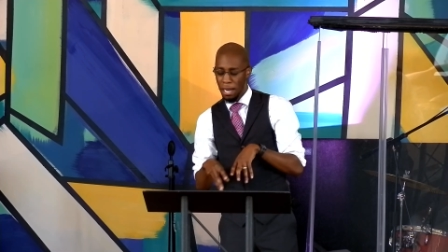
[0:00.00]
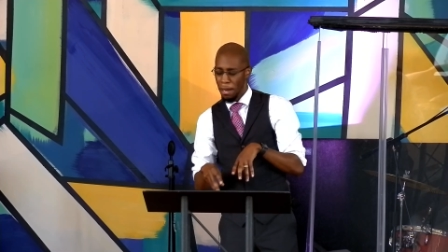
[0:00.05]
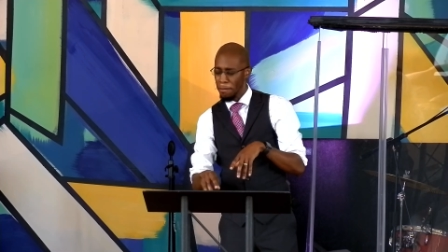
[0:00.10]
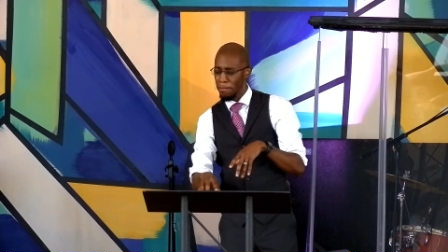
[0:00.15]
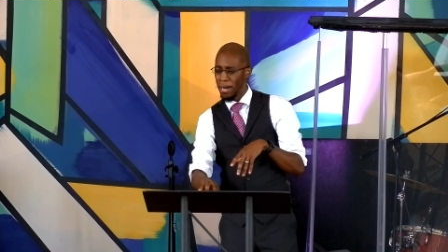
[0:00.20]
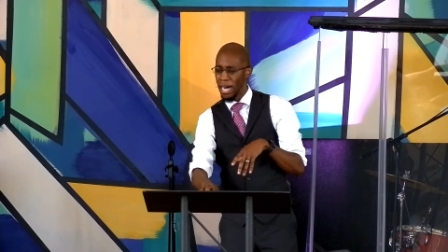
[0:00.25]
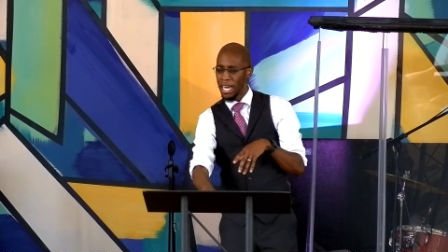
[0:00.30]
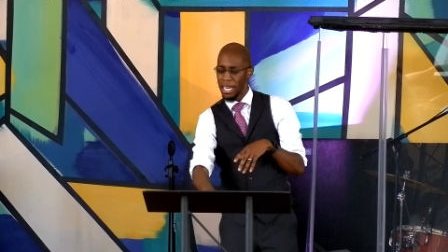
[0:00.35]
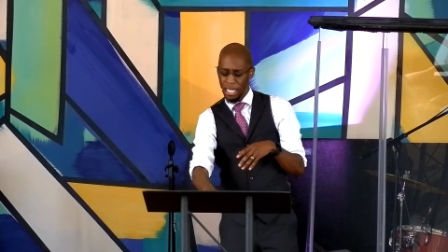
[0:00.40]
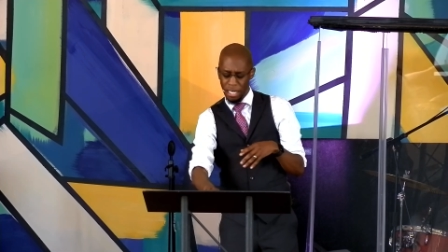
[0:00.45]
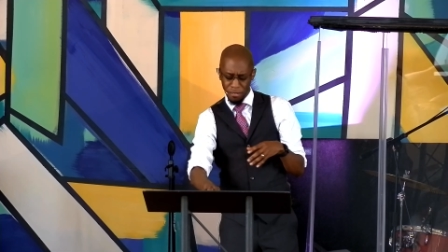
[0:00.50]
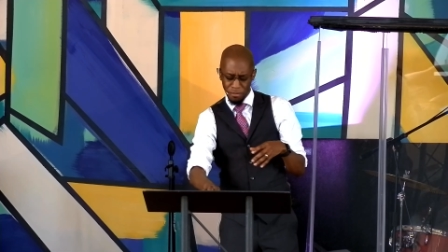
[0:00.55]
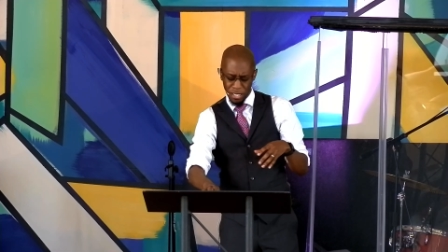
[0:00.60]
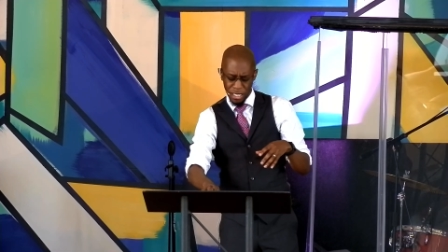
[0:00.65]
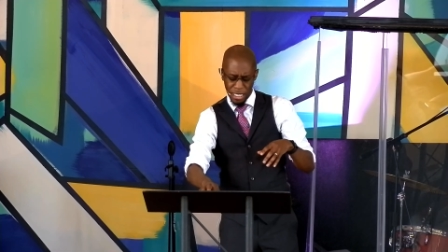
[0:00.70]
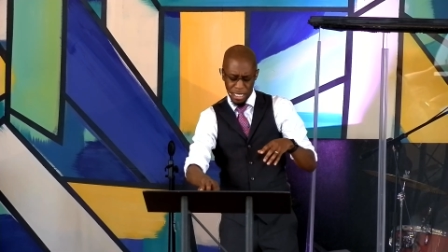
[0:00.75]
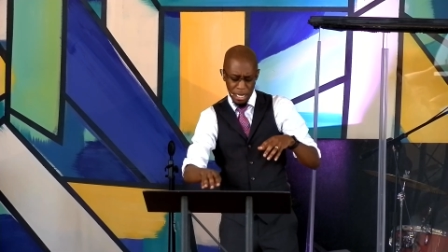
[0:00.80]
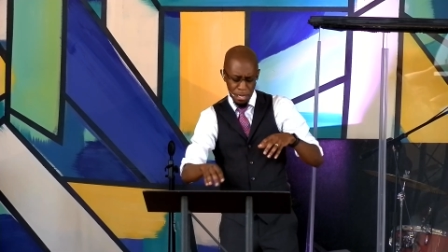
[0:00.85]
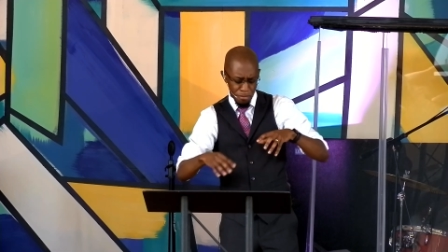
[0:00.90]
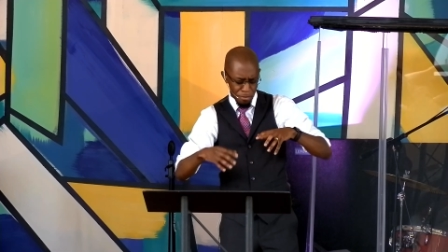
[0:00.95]
a body
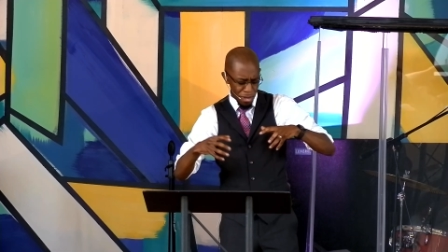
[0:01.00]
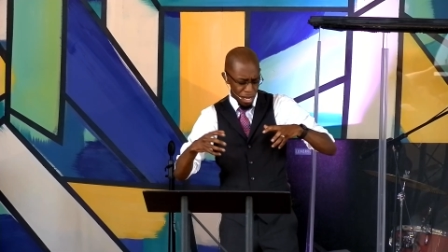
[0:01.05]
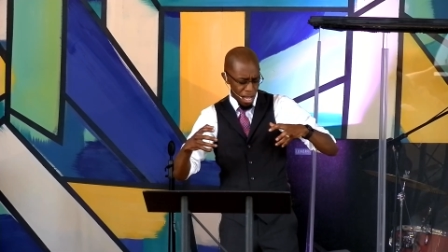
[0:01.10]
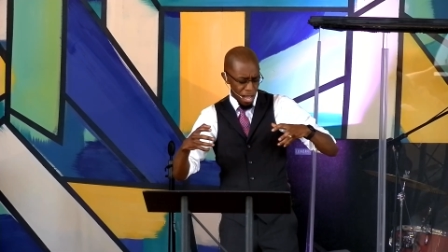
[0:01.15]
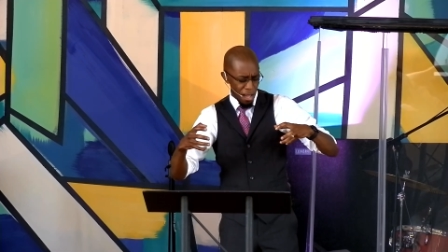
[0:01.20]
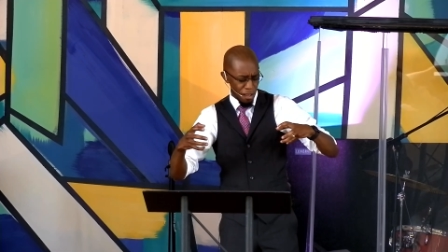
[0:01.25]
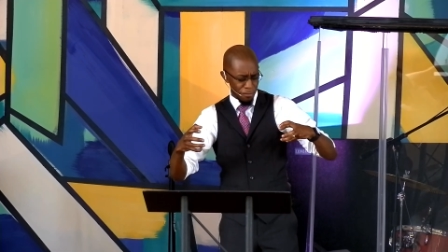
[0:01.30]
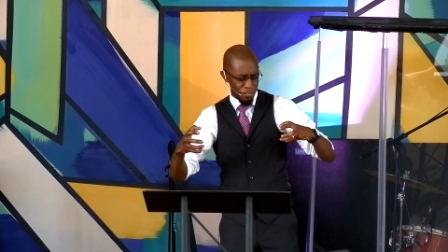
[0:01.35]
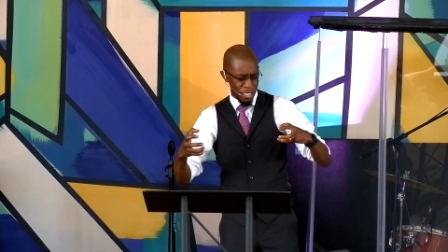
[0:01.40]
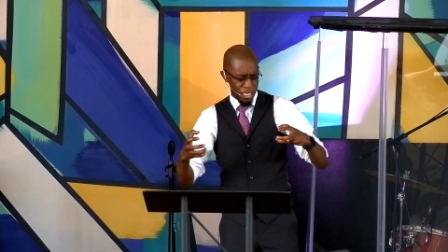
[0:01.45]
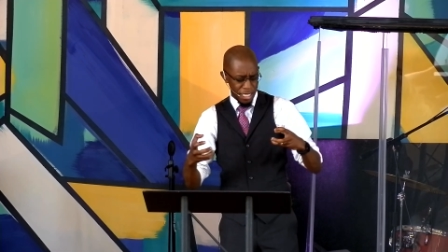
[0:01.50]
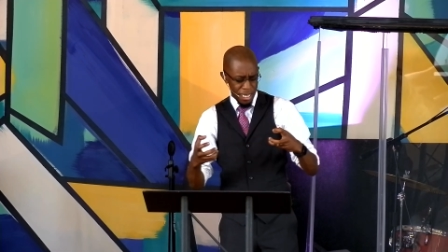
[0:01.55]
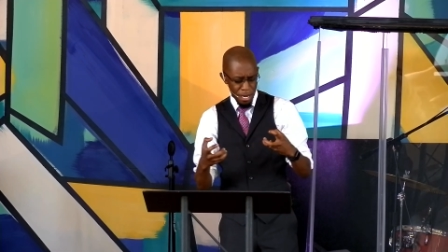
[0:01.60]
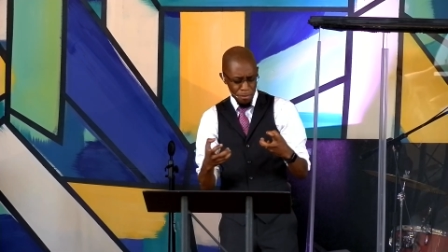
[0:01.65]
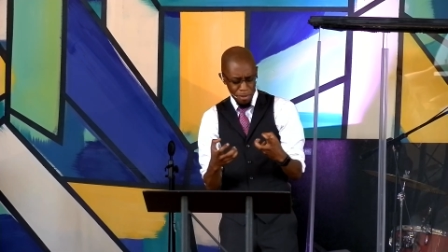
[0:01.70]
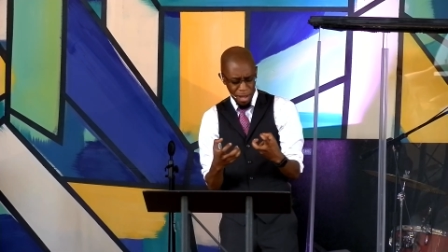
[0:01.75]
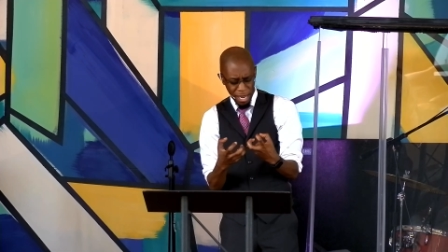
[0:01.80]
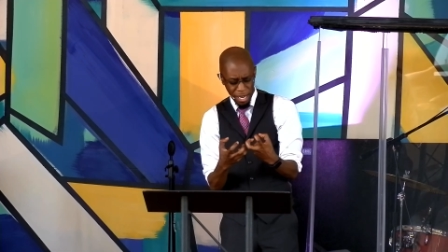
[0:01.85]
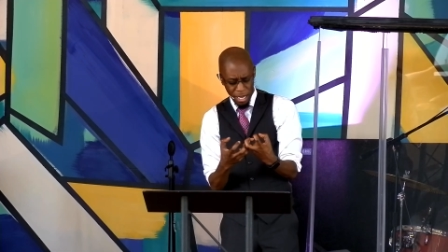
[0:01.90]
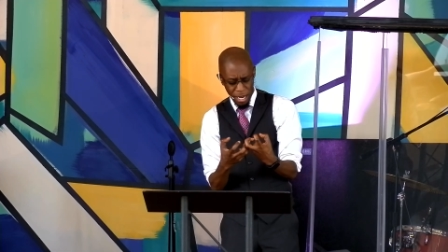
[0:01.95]
of deep, of
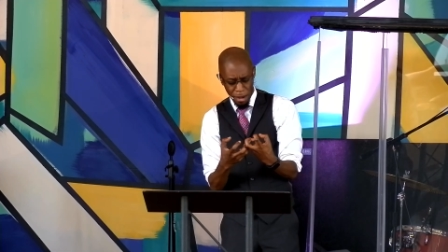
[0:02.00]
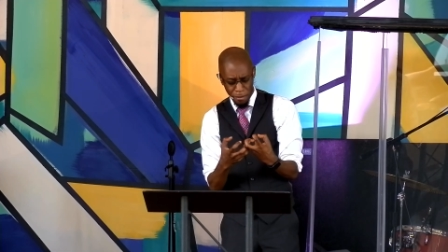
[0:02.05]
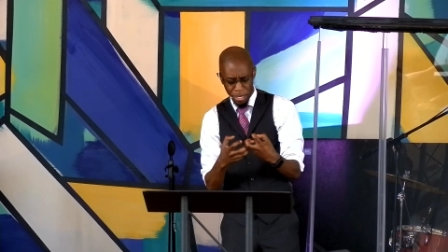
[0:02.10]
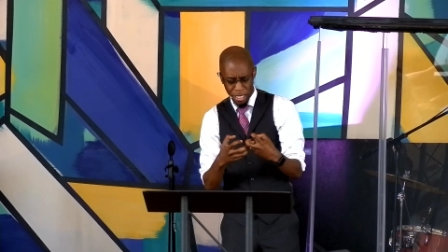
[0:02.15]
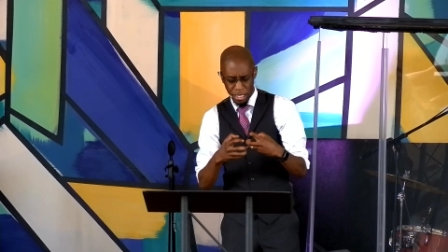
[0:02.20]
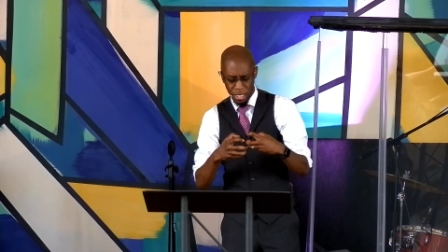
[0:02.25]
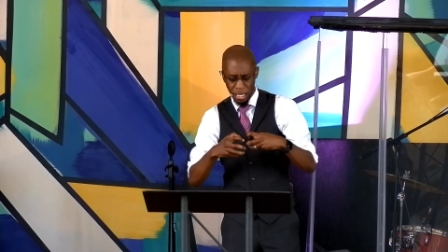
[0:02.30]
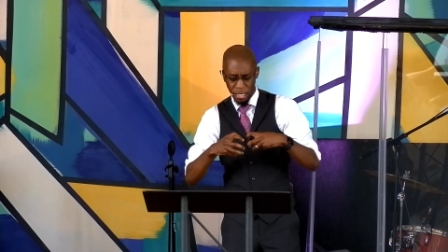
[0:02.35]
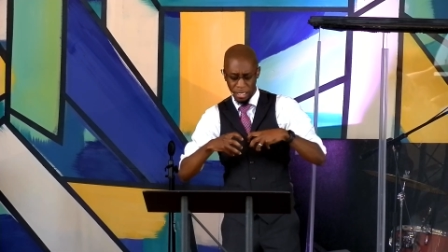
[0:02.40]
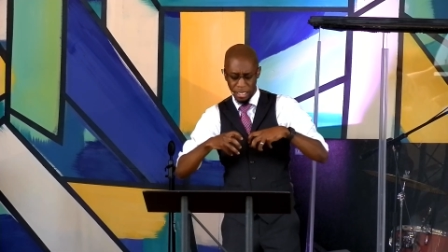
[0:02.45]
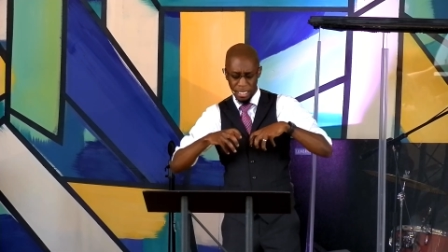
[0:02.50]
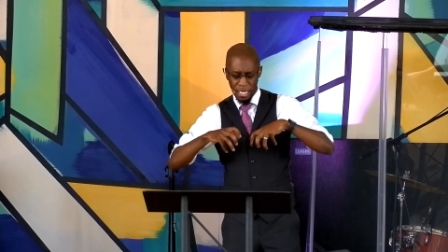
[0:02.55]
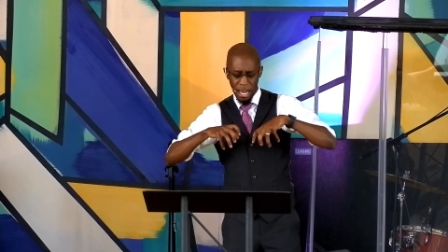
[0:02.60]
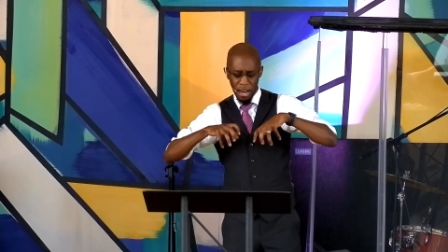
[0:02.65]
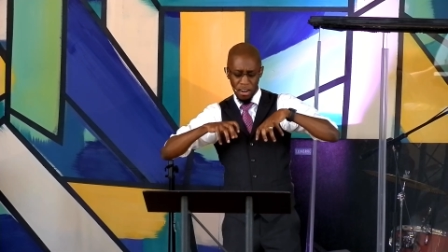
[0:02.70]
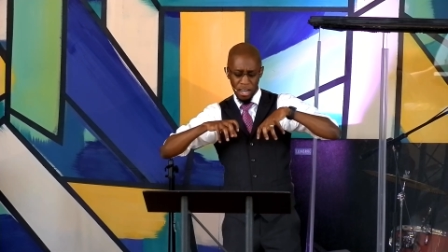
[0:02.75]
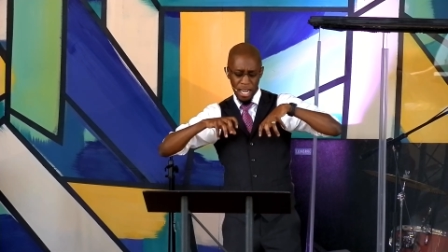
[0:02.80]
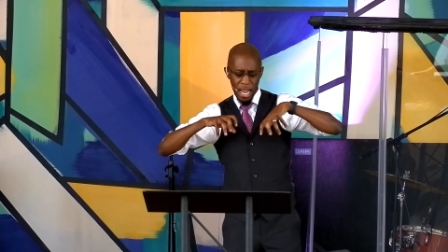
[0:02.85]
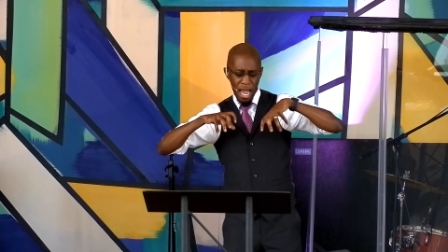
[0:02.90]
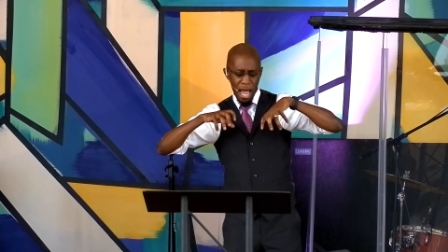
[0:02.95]
deep economic
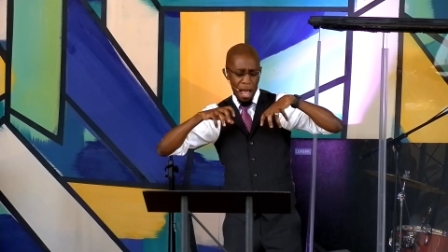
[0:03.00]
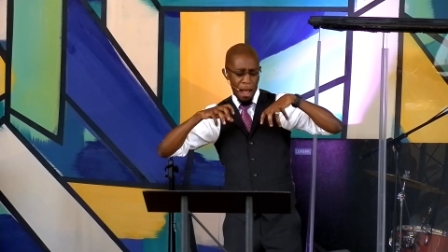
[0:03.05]
solidarity,